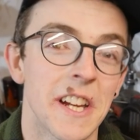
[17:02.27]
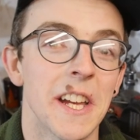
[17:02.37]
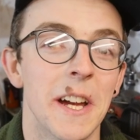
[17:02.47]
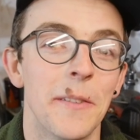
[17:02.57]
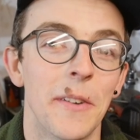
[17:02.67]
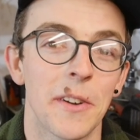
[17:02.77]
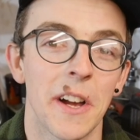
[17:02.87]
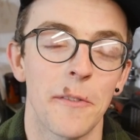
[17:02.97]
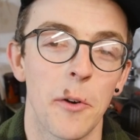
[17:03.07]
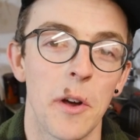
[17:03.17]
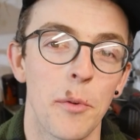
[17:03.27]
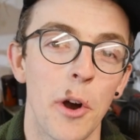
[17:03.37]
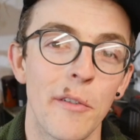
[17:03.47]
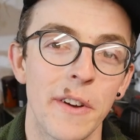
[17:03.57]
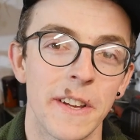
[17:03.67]
I'm quite
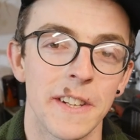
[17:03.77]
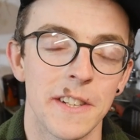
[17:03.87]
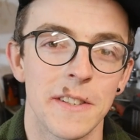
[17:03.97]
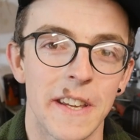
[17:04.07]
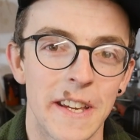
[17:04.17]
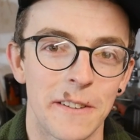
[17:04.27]
proud of it, and it's